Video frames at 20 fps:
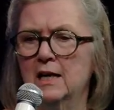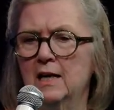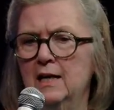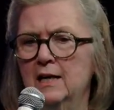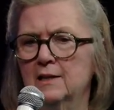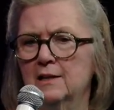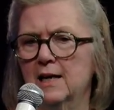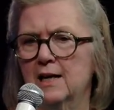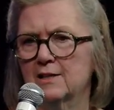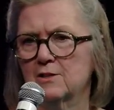
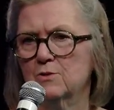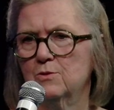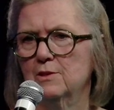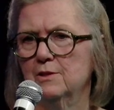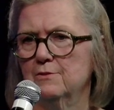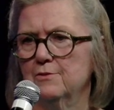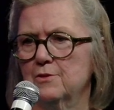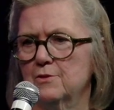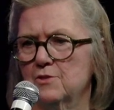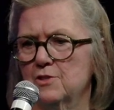And at
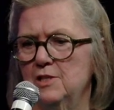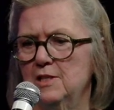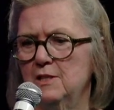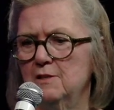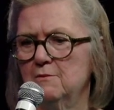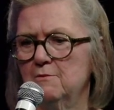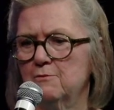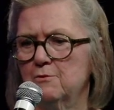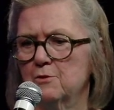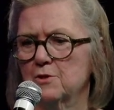12,
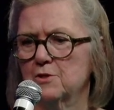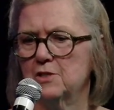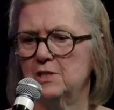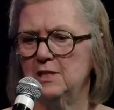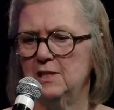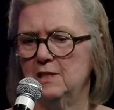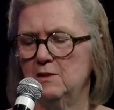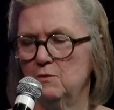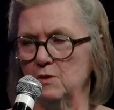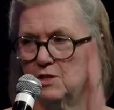13, and
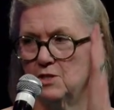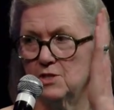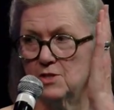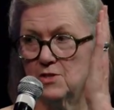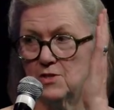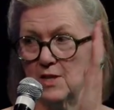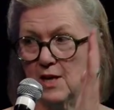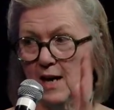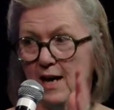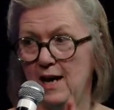14, which
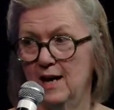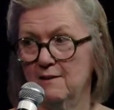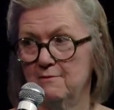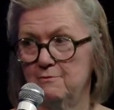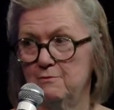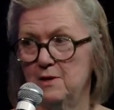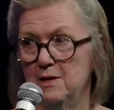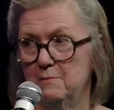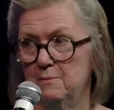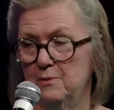is the
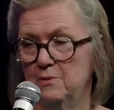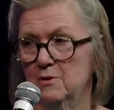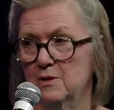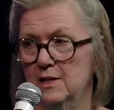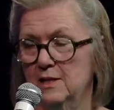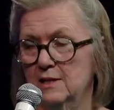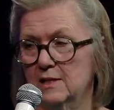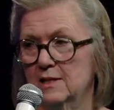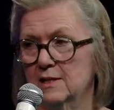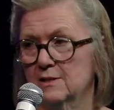halfway
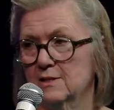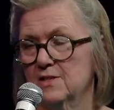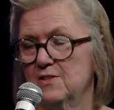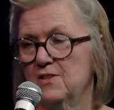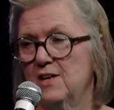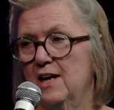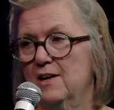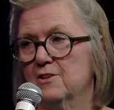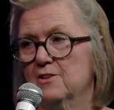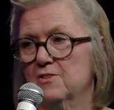point in the
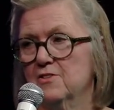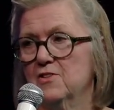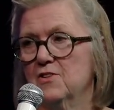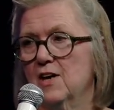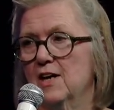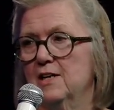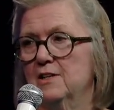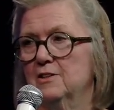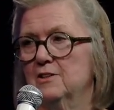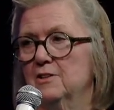Saturn
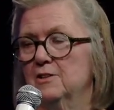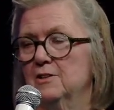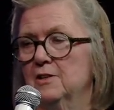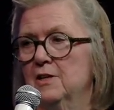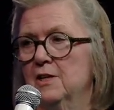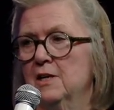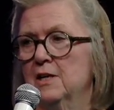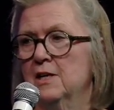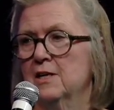cycle,